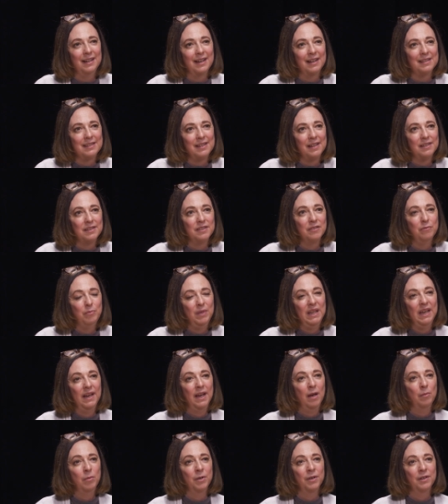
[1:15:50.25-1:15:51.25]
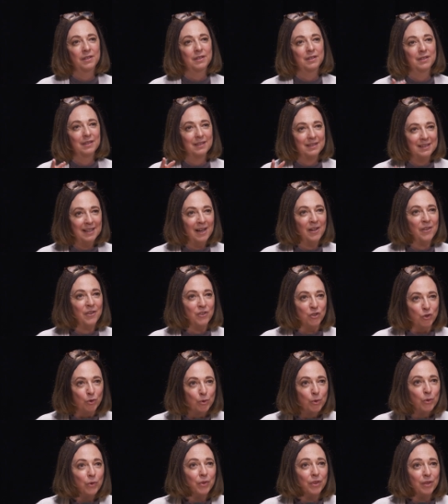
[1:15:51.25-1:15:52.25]
a sense of being able to tell the
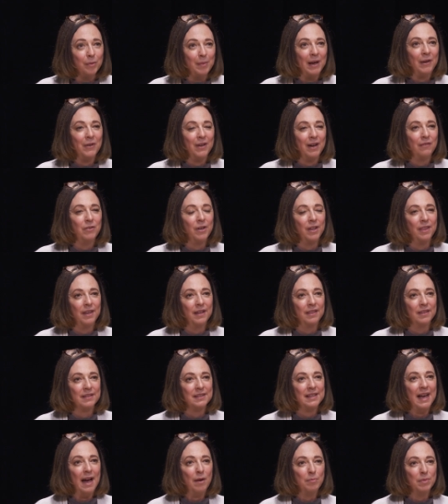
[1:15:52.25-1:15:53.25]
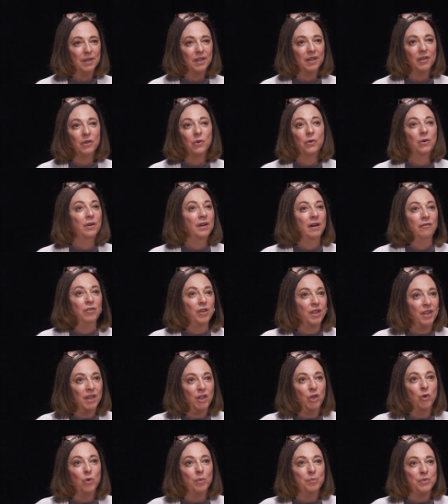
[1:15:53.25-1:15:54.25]
truth about everything that's happening or yeah.
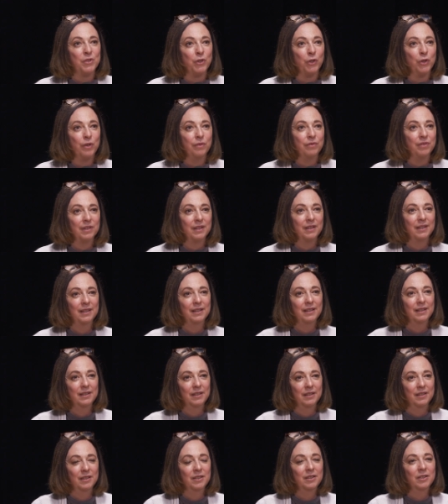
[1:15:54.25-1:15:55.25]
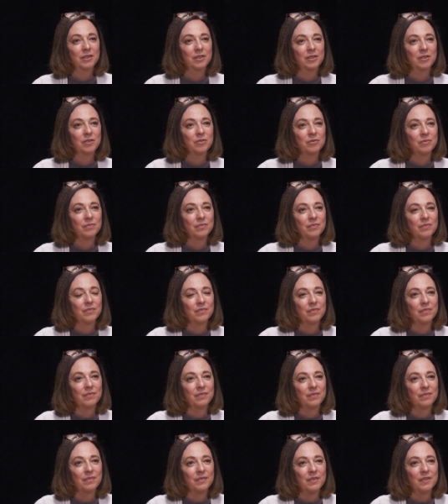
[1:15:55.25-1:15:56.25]
everything you observe. Yeah.
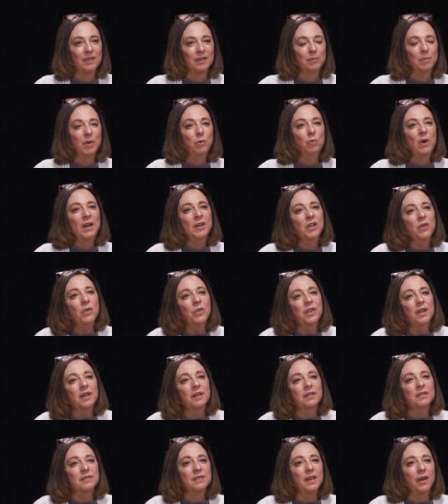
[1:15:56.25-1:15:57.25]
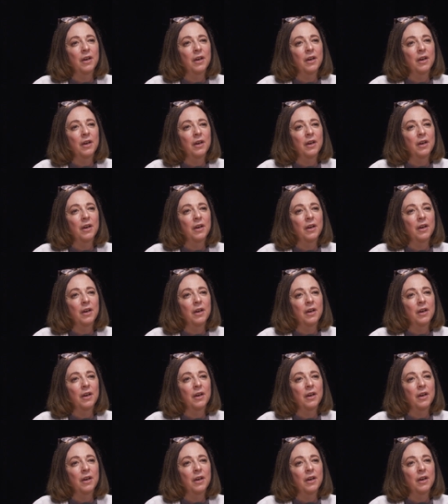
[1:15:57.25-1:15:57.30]
The fear. But why of- do you think it's